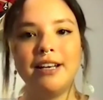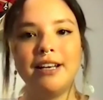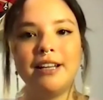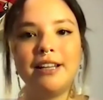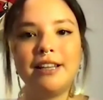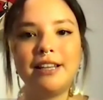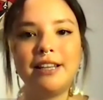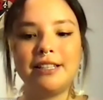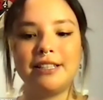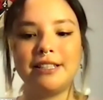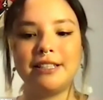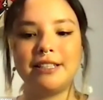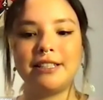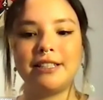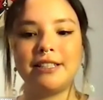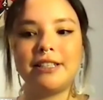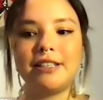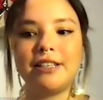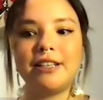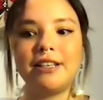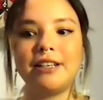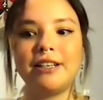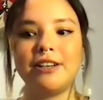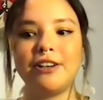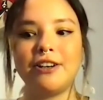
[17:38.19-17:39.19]
this
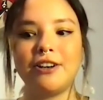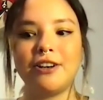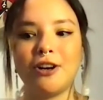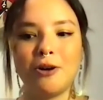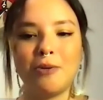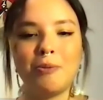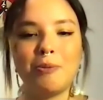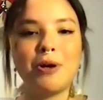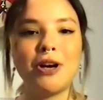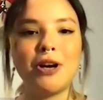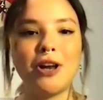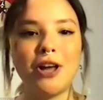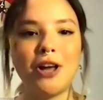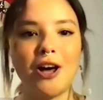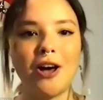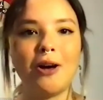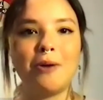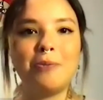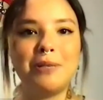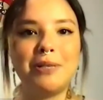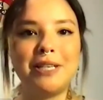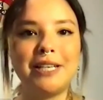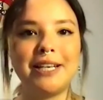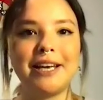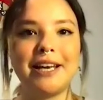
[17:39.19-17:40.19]
urban
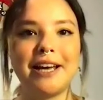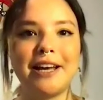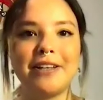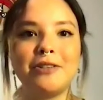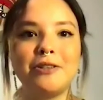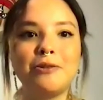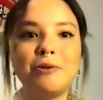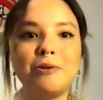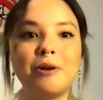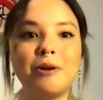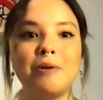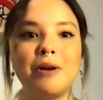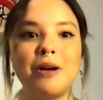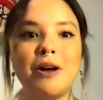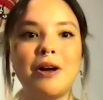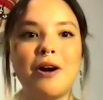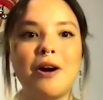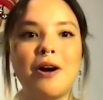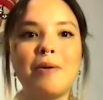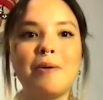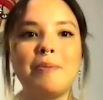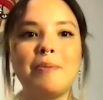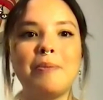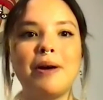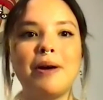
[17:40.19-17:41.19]
hub to get to where we
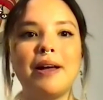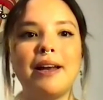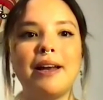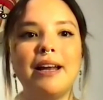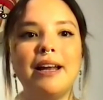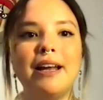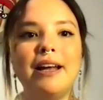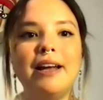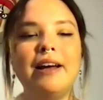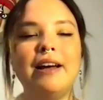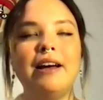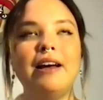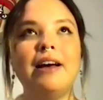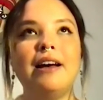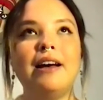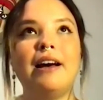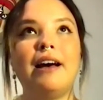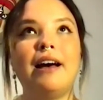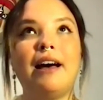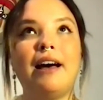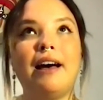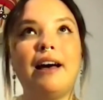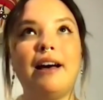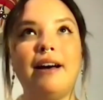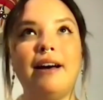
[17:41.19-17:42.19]
are. But
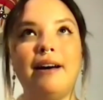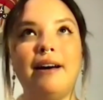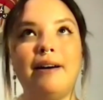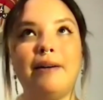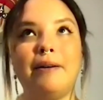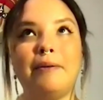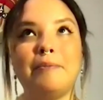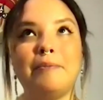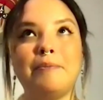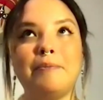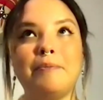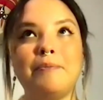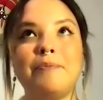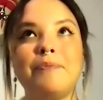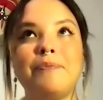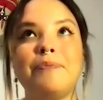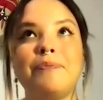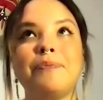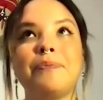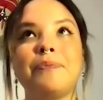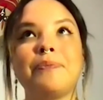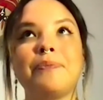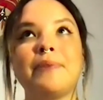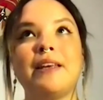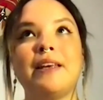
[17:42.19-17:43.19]

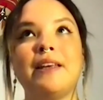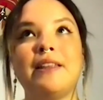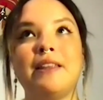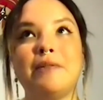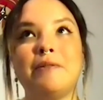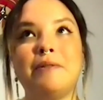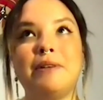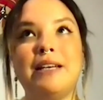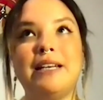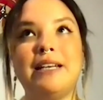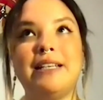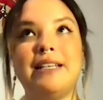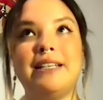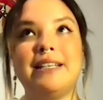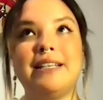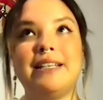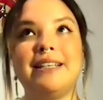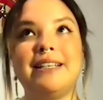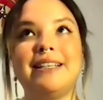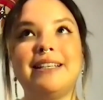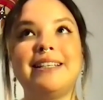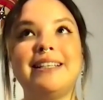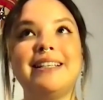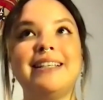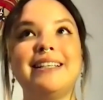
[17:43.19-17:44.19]
I think we need
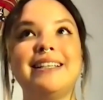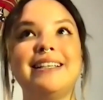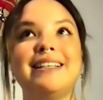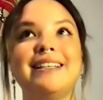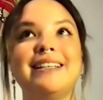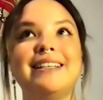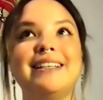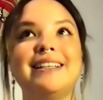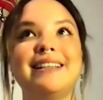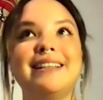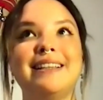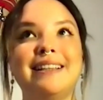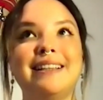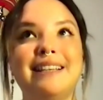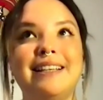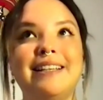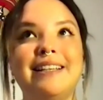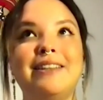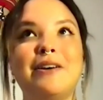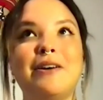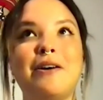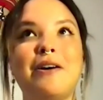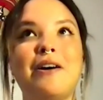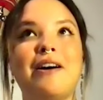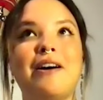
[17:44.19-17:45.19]
to lead
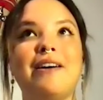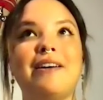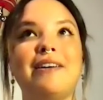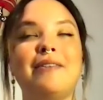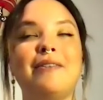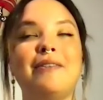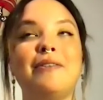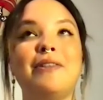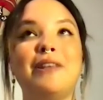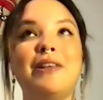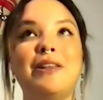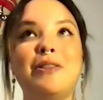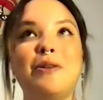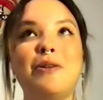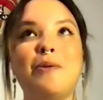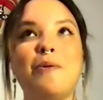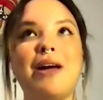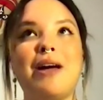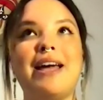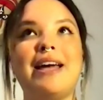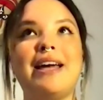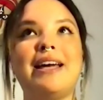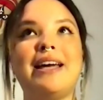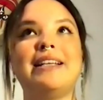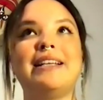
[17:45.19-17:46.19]
the
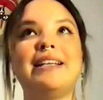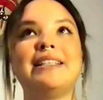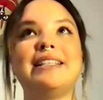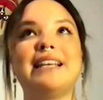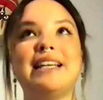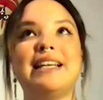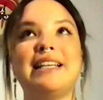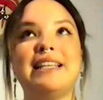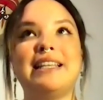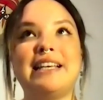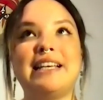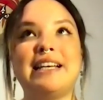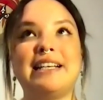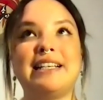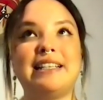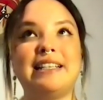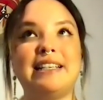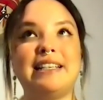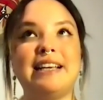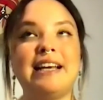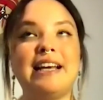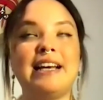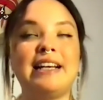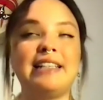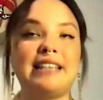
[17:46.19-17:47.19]
way and set the
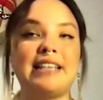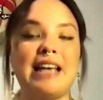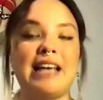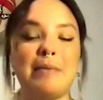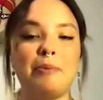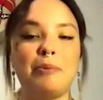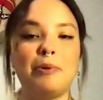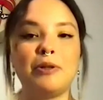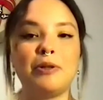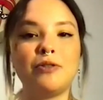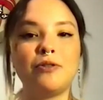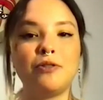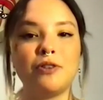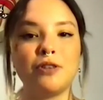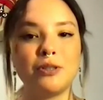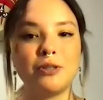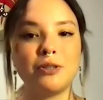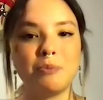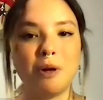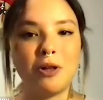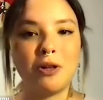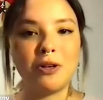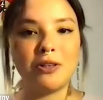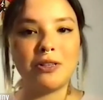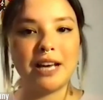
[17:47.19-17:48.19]
examples for
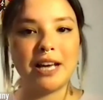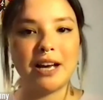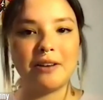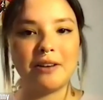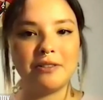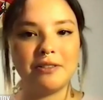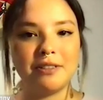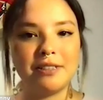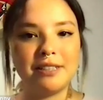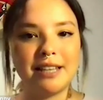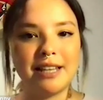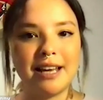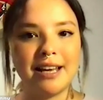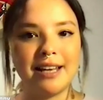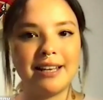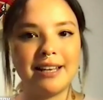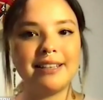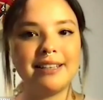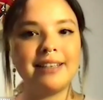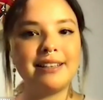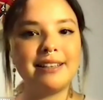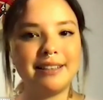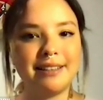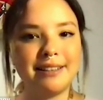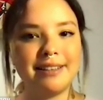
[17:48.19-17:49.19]
smaller towns
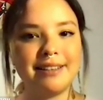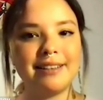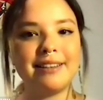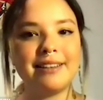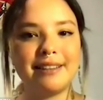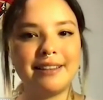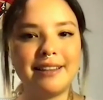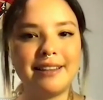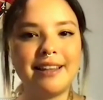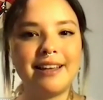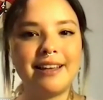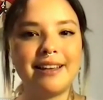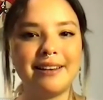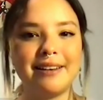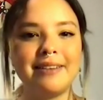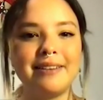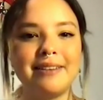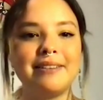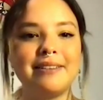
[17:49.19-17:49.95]
that